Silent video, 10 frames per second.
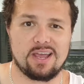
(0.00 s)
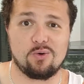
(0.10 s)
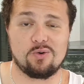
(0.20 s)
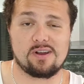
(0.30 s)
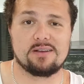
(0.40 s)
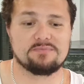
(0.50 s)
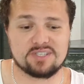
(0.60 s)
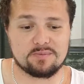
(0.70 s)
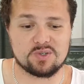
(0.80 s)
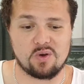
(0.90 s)
or
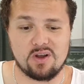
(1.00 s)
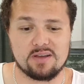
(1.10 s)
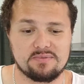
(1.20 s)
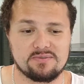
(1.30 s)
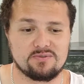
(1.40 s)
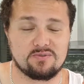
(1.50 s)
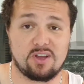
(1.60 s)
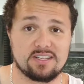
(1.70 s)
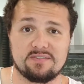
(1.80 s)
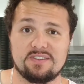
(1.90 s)
subscribe or
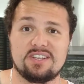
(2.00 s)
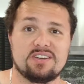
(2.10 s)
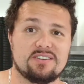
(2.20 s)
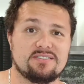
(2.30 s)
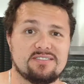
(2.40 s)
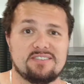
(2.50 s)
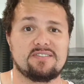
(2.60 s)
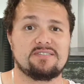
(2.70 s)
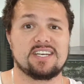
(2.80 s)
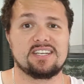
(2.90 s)
like the video
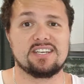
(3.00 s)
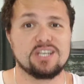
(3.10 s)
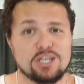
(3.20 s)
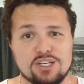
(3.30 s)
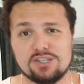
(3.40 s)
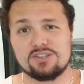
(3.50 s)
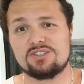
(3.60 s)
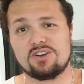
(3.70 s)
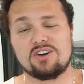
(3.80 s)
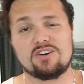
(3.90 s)
if I've done a good
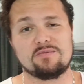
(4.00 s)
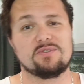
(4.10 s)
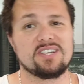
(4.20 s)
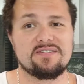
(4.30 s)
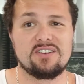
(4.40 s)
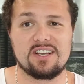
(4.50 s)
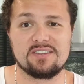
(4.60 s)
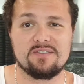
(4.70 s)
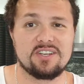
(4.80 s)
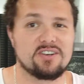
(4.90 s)
job, or even
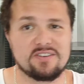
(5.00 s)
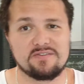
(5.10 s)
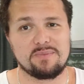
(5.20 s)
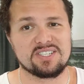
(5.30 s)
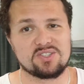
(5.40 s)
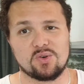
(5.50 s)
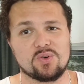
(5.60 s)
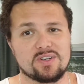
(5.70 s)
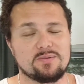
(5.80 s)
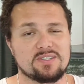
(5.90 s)
like the video if my
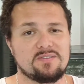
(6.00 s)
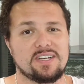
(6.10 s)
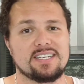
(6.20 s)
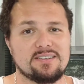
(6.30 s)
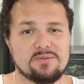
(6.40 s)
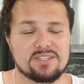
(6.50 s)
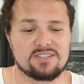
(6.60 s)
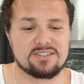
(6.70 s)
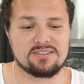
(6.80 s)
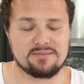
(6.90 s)
story was funny,
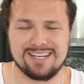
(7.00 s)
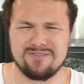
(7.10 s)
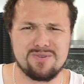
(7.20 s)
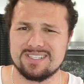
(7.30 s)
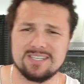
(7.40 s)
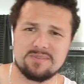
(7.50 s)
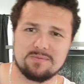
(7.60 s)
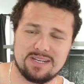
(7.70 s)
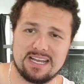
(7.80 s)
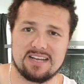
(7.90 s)
which everyone seems
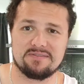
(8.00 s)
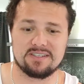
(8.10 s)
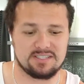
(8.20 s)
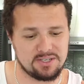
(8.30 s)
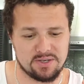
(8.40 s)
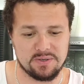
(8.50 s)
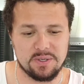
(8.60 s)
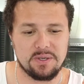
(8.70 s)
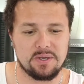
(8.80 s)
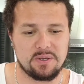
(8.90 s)
to be laughing, you know,
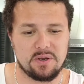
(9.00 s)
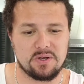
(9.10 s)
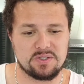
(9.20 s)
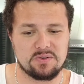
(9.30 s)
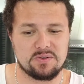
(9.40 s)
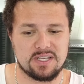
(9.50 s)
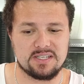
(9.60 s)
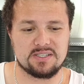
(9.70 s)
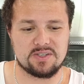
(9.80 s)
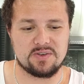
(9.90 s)
on your
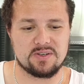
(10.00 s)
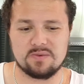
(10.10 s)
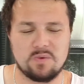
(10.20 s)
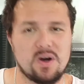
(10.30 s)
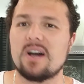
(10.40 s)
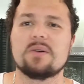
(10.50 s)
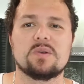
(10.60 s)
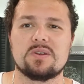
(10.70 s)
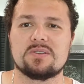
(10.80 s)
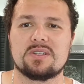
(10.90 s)
kid's scooter. Why are
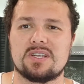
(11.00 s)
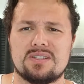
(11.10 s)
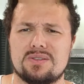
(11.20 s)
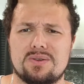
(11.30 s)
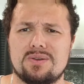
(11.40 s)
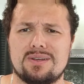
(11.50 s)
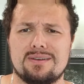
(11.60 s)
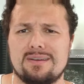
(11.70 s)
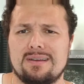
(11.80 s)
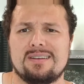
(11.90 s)
we on your kid's scooter?